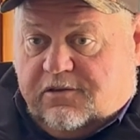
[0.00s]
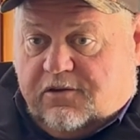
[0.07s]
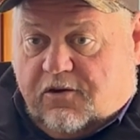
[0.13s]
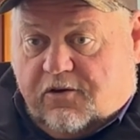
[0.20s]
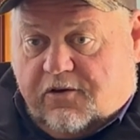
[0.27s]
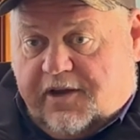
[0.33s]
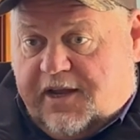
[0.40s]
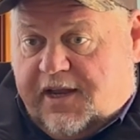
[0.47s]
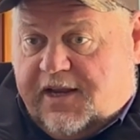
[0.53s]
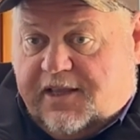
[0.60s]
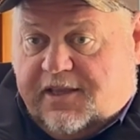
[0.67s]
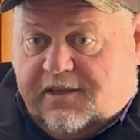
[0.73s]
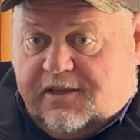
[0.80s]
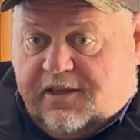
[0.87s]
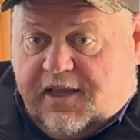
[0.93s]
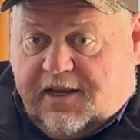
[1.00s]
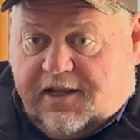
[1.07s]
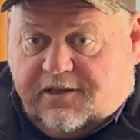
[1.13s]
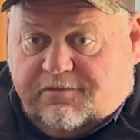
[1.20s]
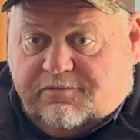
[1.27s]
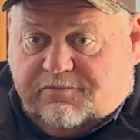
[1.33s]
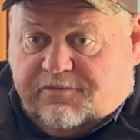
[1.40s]
or
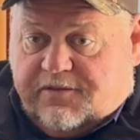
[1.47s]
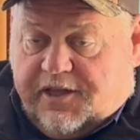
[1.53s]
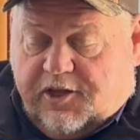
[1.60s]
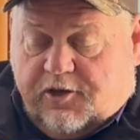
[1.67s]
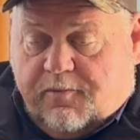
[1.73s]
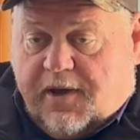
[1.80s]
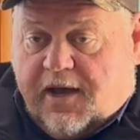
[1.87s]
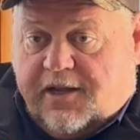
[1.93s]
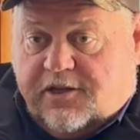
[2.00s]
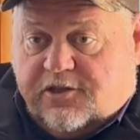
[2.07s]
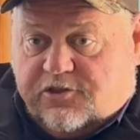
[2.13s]
anything you buy in the